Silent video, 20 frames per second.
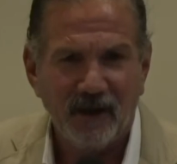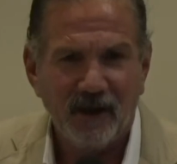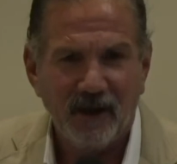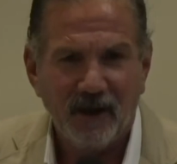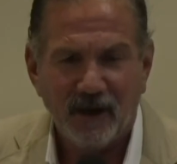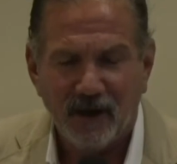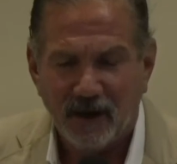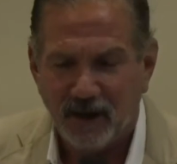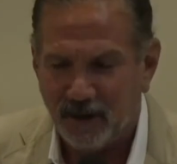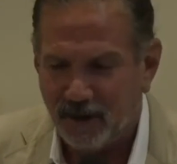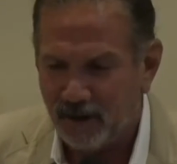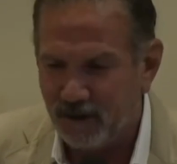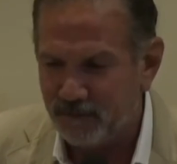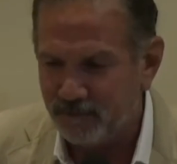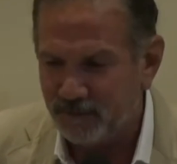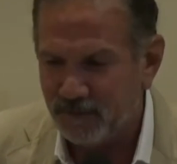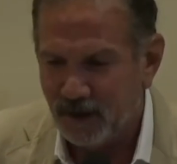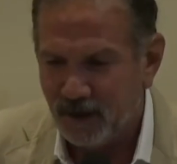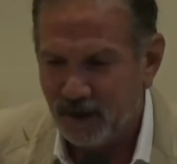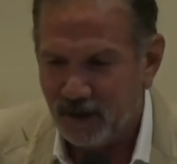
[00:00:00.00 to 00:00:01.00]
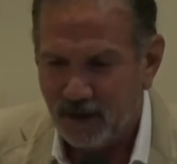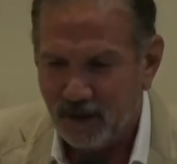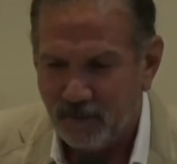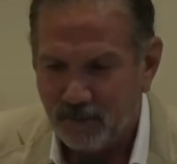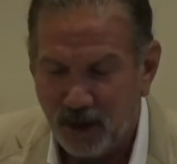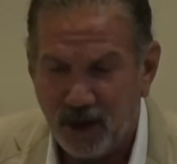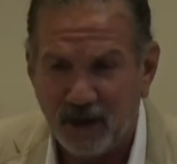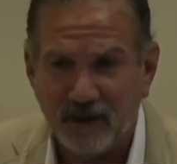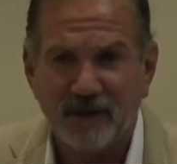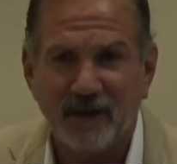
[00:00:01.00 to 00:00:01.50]

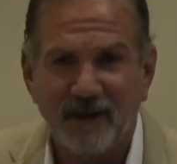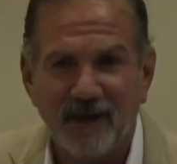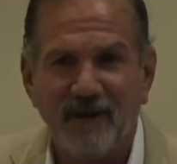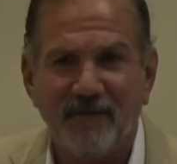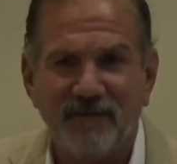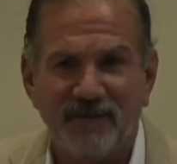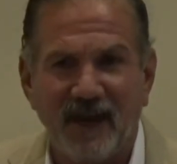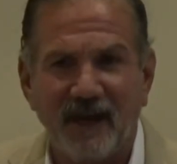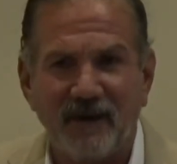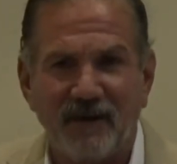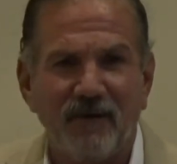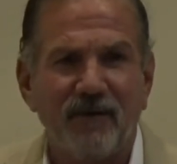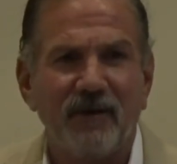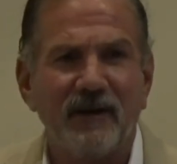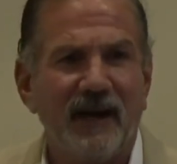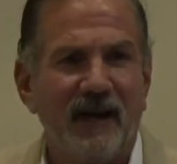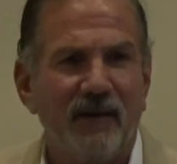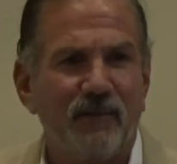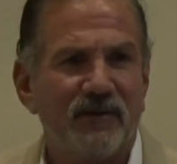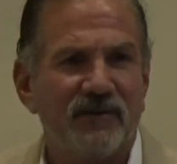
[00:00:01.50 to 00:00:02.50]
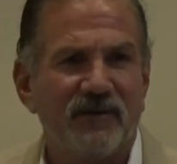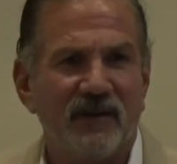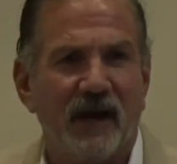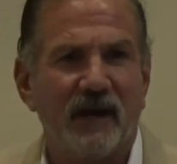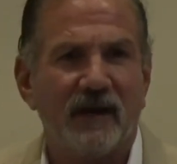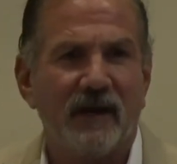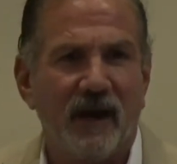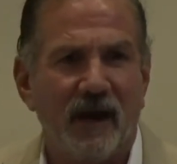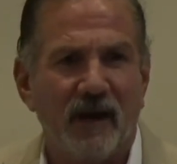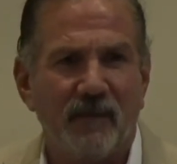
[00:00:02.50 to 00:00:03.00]
But if that hurricane was
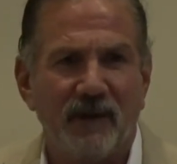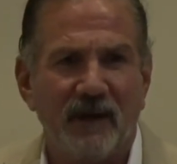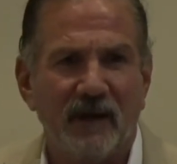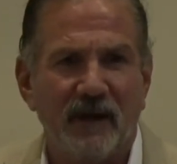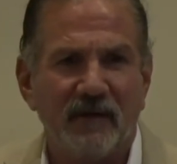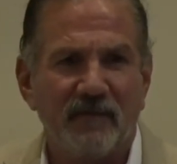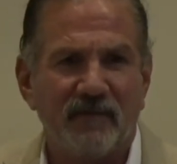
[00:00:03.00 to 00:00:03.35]
not coming,